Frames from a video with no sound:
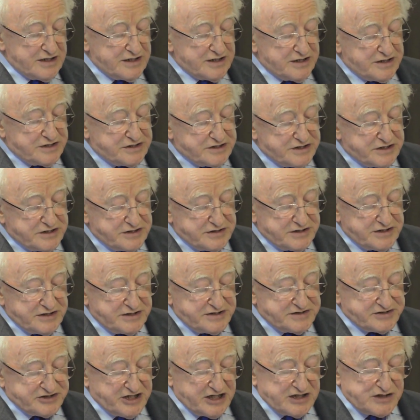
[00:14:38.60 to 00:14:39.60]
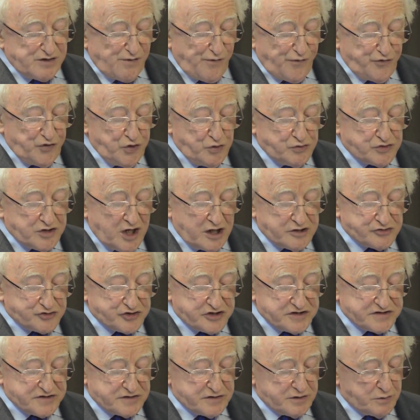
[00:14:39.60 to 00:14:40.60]
Indeed, these days, few
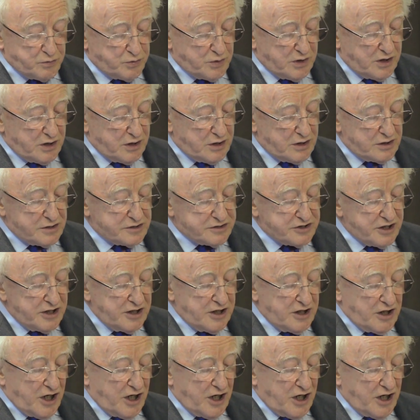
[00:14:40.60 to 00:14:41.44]
countries in the world